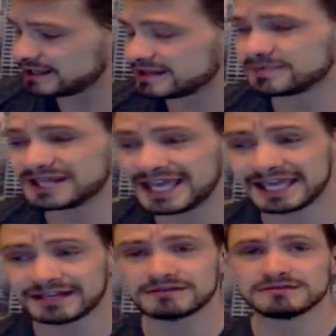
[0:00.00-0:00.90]
The
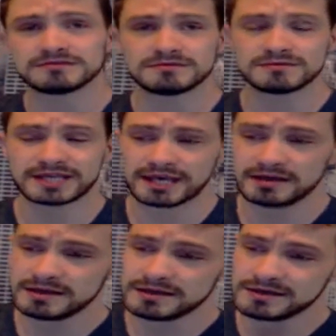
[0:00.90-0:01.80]
plane, okay,
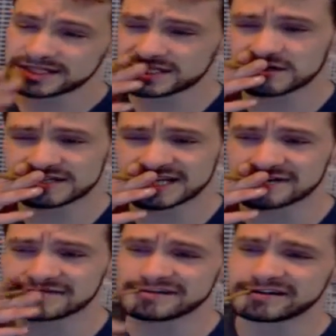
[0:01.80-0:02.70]
starts
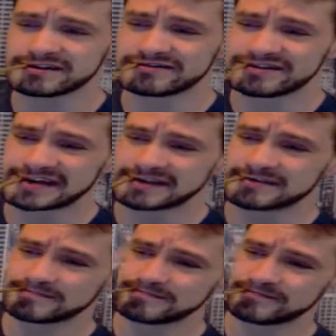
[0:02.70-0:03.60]
out here in Nevada.
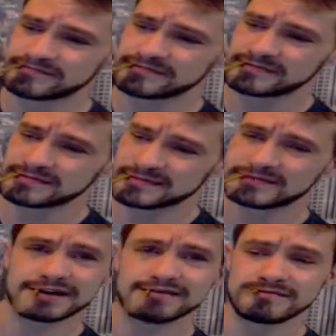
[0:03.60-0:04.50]

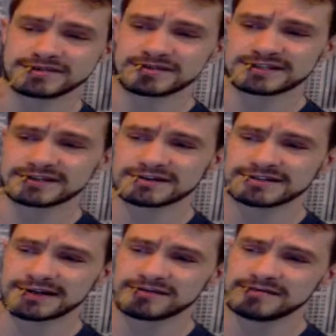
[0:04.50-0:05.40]
Okay, this is where it starts
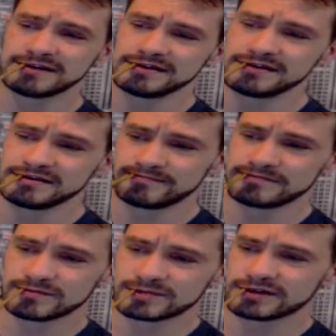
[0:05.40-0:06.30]
out.
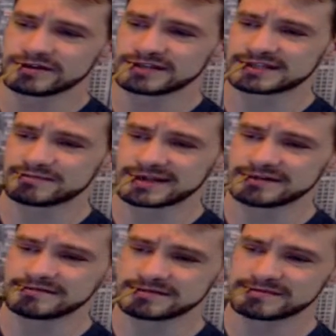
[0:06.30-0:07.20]
I'm gonna call this the plane.
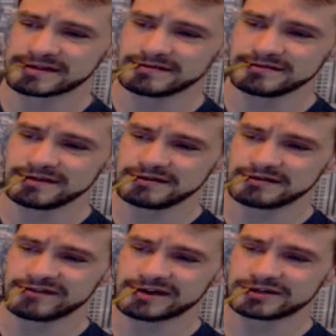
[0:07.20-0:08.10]
The plane here in
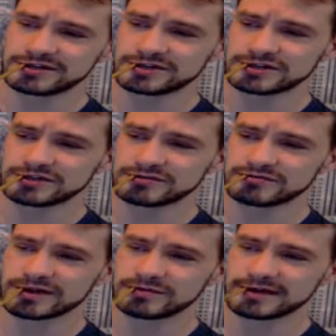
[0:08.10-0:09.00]
Nevada.
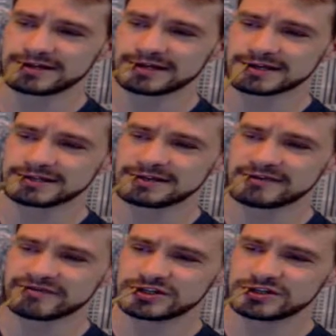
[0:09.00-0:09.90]
Runway takes off.